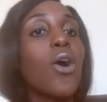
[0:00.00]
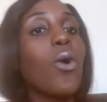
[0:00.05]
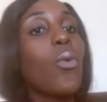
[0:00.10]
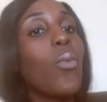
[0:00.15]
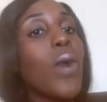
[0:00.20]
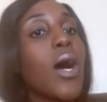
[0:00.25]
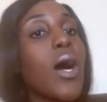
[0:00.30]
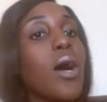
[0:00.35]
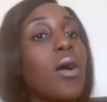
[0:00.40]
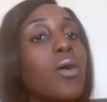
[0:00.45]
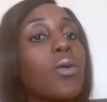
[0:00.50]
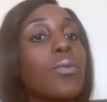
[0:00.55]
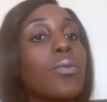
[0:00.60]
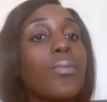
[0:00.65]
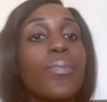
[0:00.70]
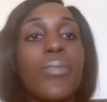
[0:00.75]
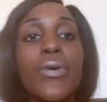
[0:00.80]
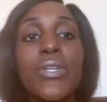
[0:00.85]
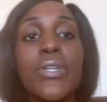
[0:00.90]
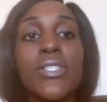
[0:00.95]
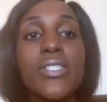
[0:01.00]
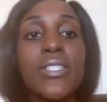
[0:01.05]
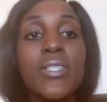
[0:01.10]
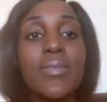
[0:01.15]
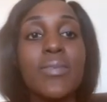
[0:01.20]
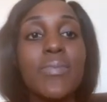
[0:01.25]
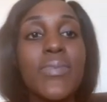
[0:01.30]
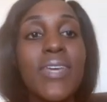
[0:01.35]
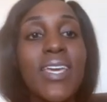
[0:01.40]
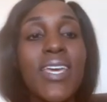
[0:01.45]
while
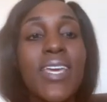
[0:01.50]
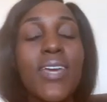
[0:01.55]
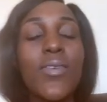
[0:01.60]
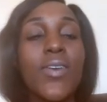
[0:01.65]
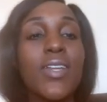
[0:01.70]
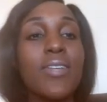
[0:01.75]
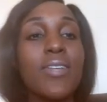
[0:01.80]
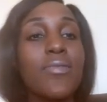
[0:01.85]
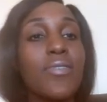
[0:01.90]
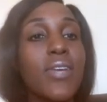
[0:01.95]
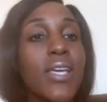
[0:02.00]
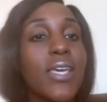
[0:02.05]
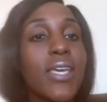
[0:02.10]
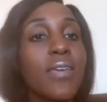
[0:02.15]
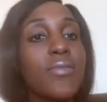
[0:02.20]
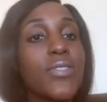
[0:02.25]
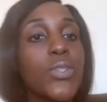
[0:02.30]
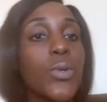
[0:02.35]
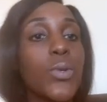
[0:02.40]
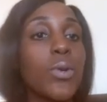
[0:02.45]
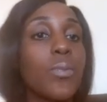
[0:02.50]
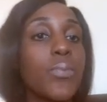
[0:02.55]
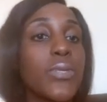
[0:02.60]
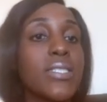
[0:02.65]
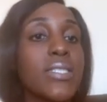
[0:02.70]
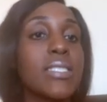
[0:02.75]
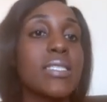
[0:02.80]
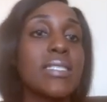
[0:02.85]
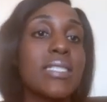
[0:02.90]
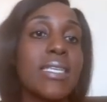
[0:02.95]
person B equally forgives you and
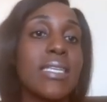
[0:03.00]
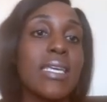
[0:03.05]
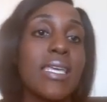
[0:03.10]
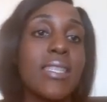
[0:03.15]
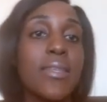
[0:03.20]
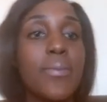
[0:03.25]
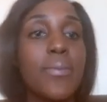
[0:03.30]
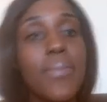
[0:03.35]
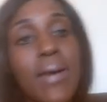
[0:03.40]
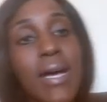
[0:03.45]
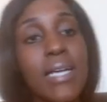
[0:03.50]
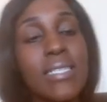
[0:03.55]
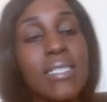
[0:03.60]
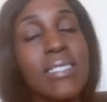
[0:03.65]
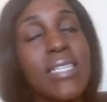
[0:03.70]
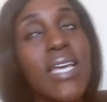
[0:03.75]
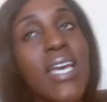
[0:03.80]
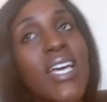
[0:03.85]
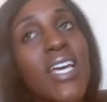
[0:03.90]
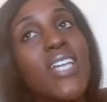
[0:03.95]
puts this thing in the past.